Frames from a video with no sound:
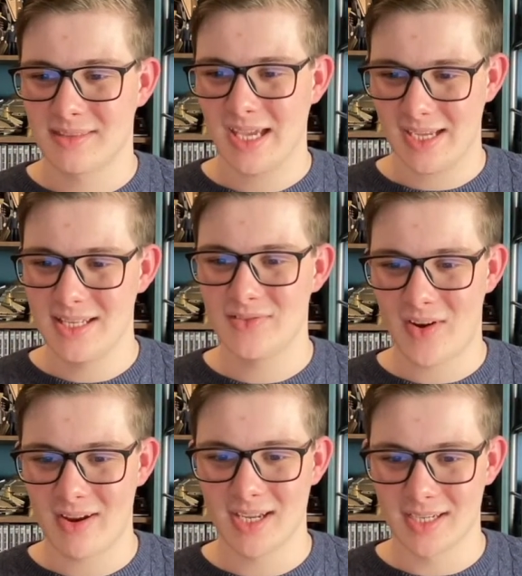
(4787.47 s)
That is
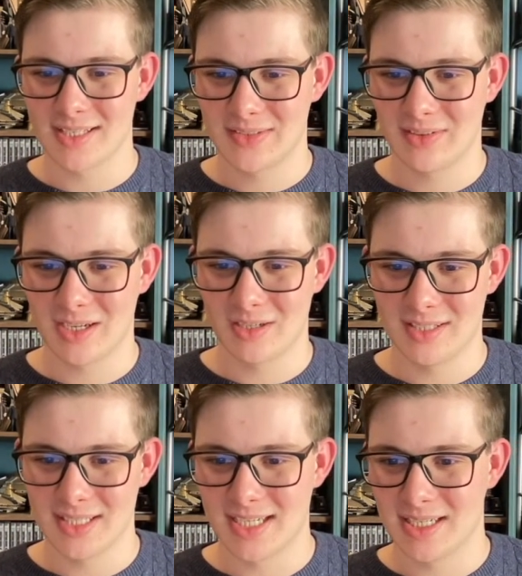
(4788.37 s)
very nice, very good
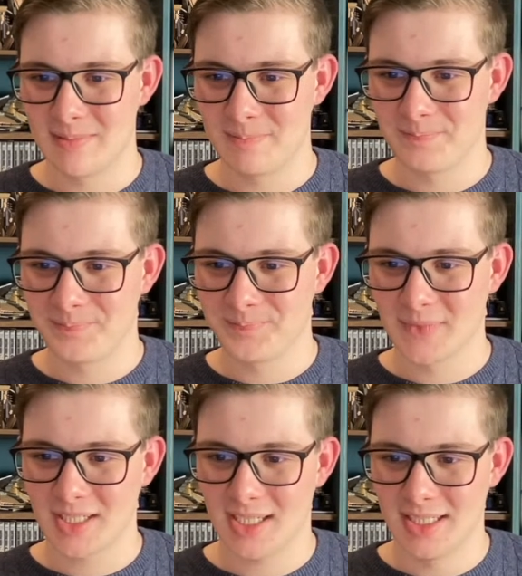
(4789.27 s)
indeed.
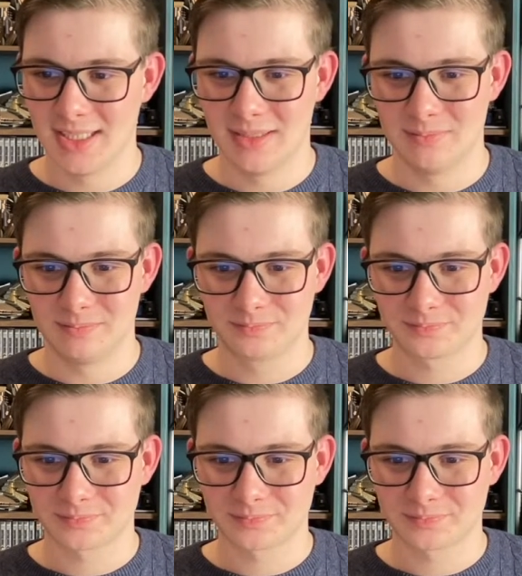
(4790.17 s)
Um,